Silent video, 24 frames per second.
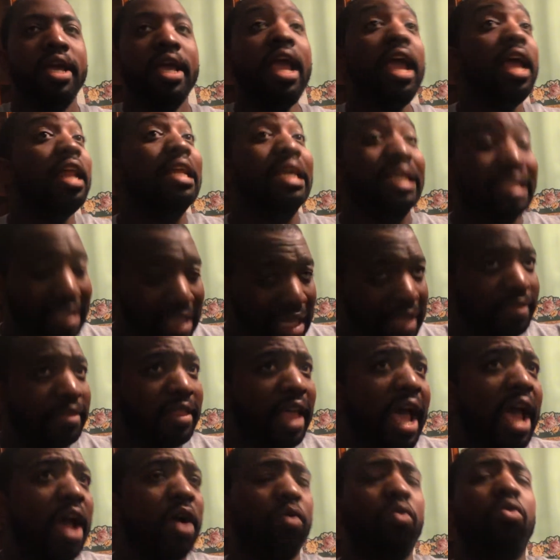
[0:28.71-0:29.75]
At least in
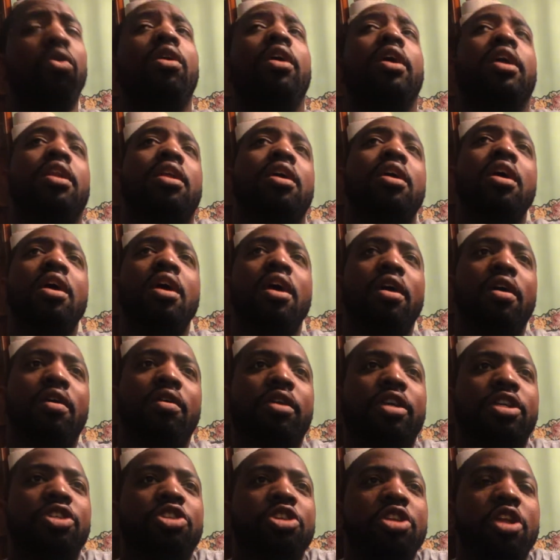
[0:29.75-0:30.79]
that run.
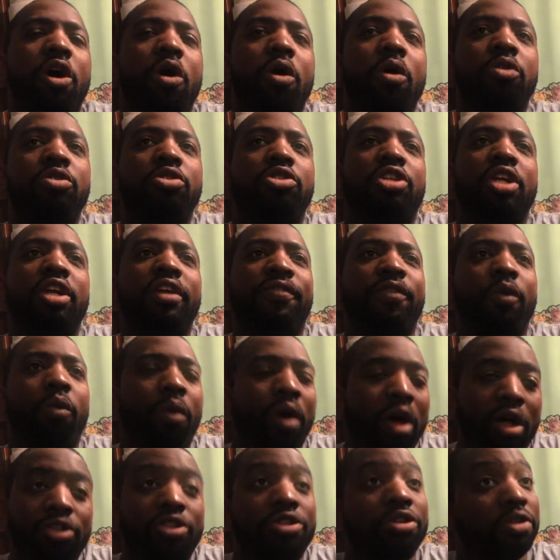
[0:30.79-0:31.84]
Because, you know, Jennifer
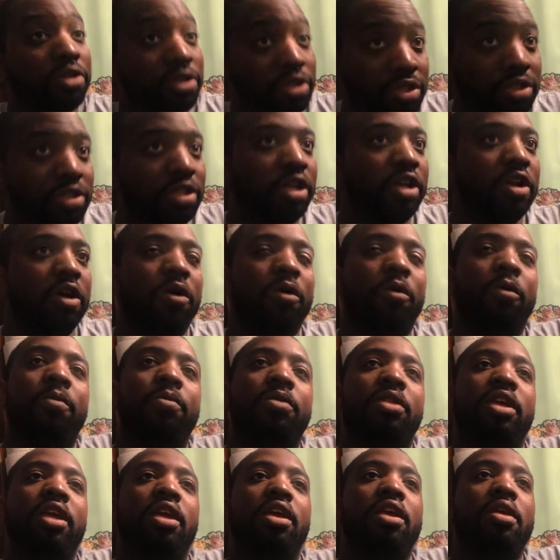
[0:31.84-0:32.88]
Walters, you know,
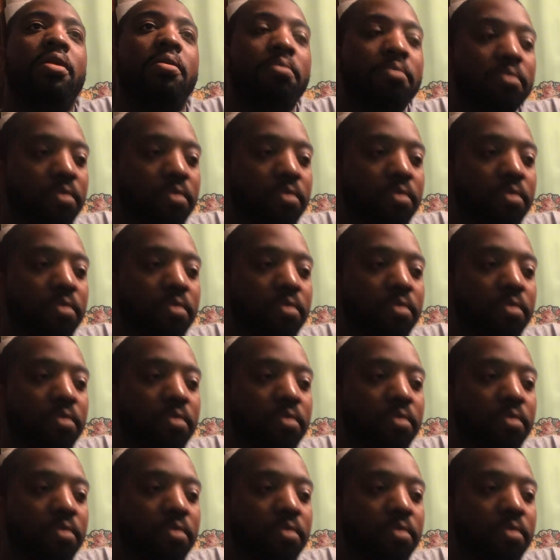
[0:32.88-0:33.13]
the